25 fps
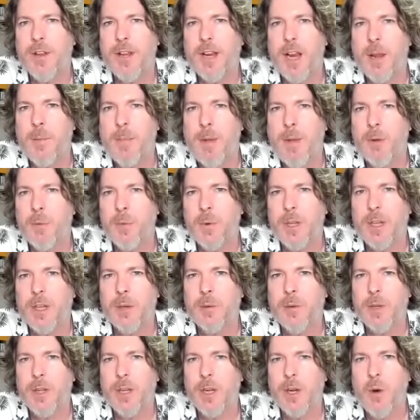They come out
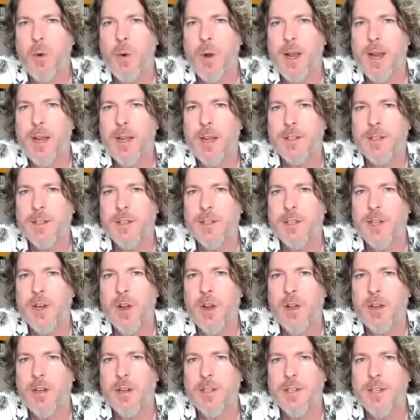really, really quick. It's the
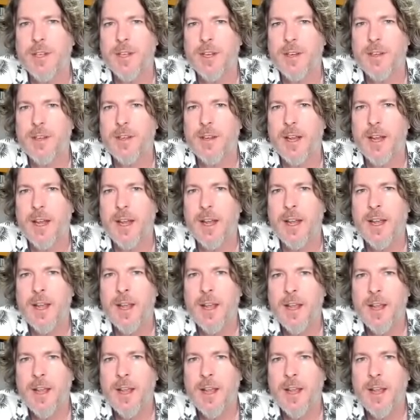songs that